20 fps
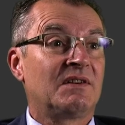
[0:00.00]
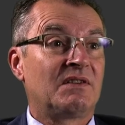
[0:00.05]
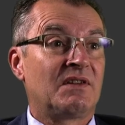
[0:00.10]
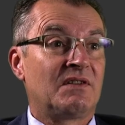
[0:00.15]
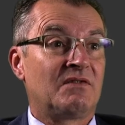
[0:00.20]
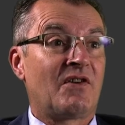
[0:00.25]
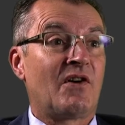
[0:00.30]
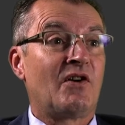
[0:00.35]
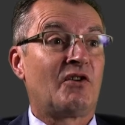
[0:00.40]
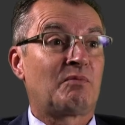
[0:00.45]

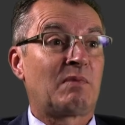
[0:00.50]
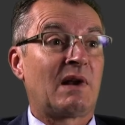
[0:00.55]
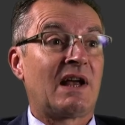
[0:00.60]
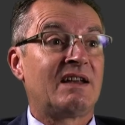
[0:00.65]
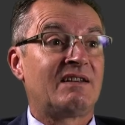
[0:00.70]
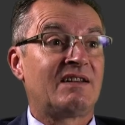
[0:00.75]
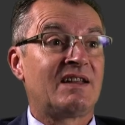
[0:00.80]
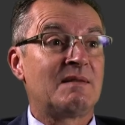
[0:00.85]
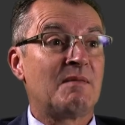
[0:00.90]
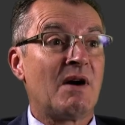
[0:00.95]
the first
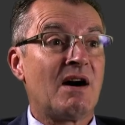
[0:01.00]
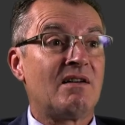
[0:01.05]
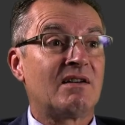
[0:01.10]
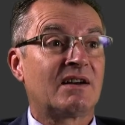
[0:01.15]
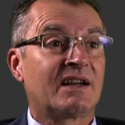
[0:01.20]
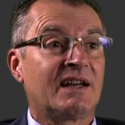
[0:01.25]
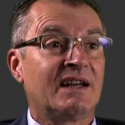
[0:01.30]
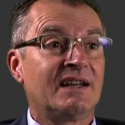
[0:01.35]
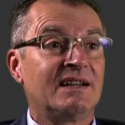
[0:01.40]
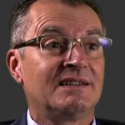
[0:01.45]
players in the
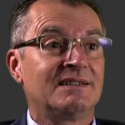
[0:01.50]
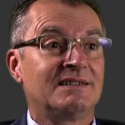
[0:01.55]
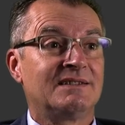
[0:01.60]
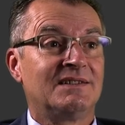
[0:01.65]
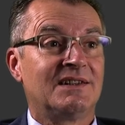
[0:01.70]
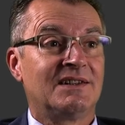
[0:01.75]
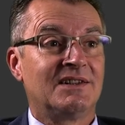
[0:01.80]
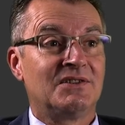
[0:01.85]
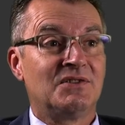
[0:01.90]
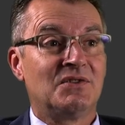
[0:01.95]
market
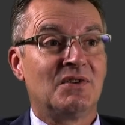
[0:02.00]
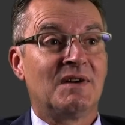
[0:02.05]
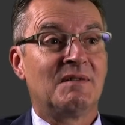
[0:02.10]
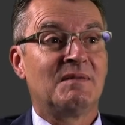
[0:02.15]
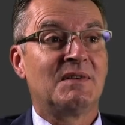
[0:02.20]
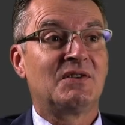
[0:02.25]
who